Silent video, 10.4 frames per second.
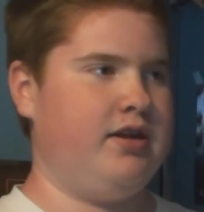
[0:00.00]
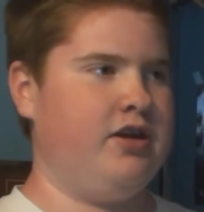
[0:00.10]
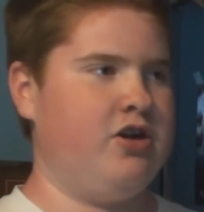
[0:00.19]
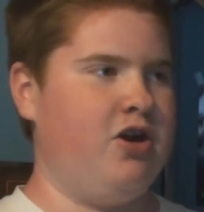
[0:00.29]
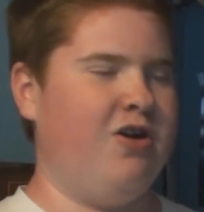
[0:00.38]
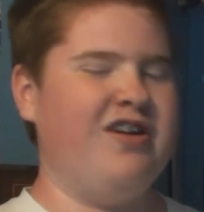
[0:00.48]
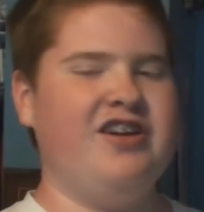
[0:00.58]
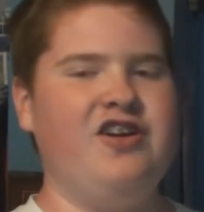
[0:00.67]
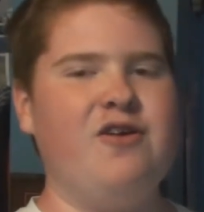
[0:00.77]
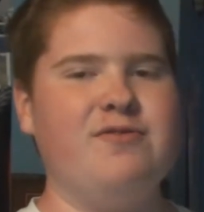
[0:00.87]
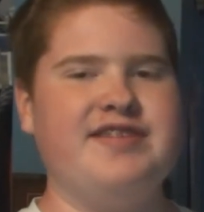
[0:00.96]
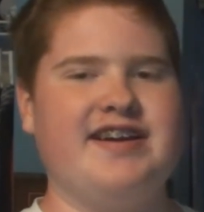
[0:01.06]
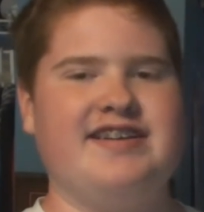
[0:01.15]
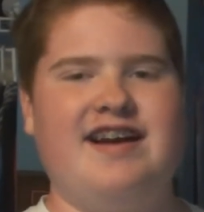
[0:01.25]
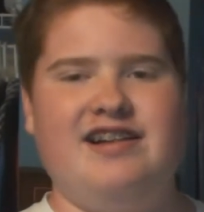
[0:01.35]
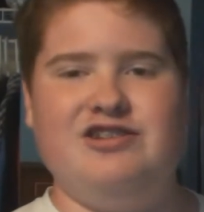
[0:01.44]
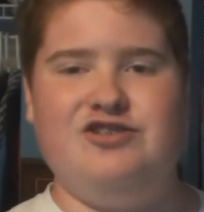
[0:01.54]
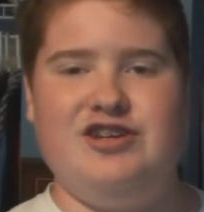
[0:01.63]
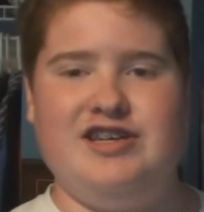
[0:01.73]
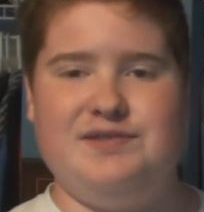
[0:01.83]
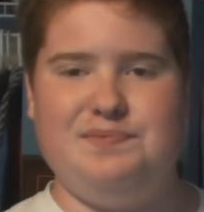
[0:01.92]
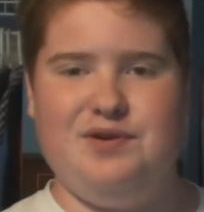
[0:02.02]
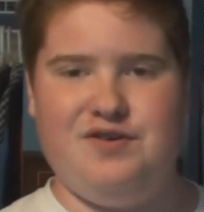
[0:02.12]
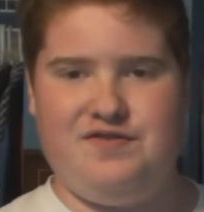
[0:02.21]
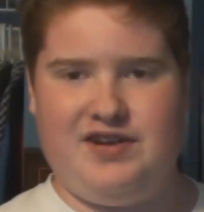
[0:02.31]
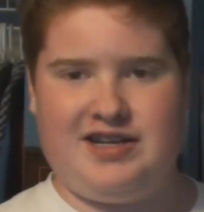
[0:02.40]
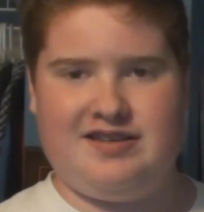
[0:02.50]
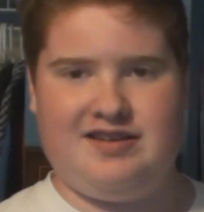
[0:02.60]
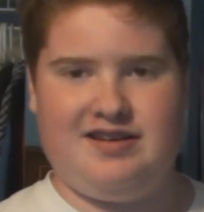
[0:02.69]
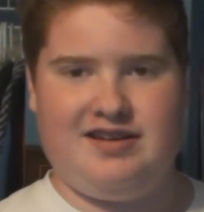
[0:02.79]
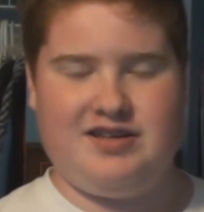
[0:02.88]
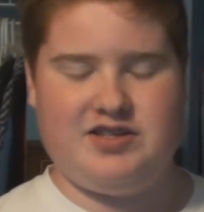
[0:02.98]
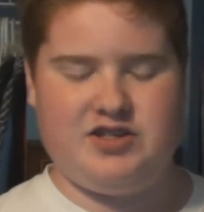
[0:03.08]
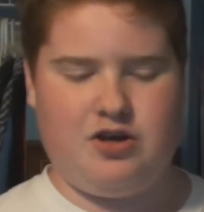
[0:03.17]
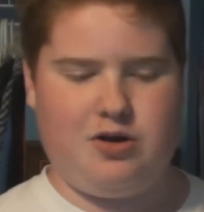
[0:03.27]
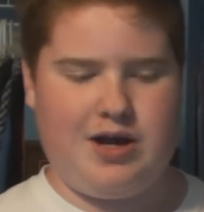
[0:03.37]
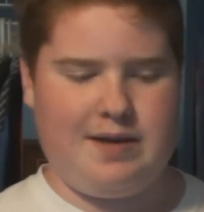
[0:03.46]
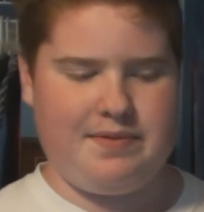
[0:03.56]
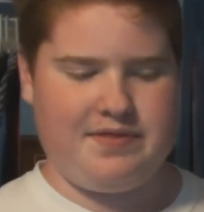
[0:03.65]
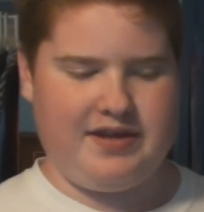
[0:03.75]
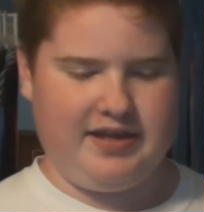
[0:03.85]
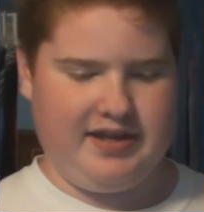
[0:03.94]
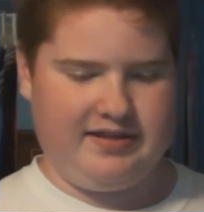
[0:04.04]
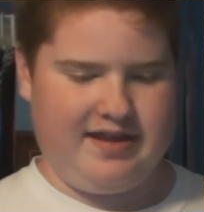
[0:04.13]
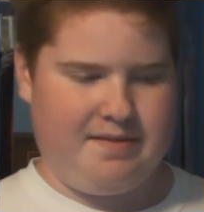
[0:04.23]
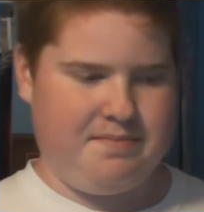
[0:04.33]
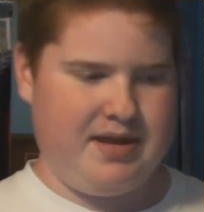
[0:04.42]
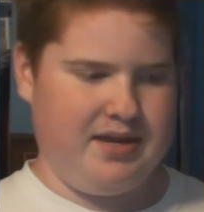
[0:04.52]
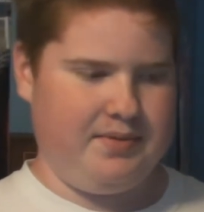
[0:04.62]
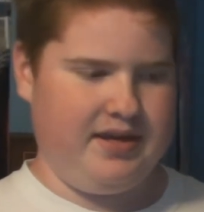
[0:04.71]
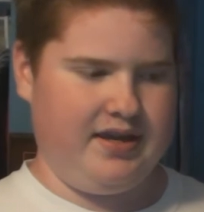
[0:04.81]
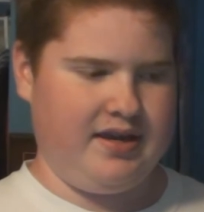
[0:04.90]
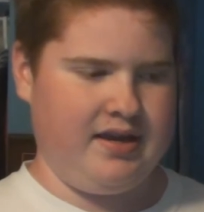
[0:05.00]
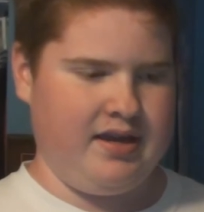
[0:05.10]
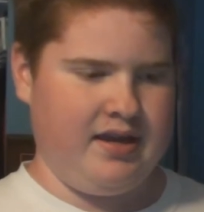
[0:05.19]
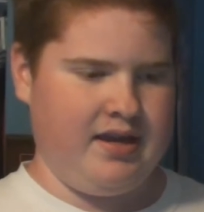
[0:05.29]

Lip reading: you know, no technology is perfect. So I'm thinking that maybe,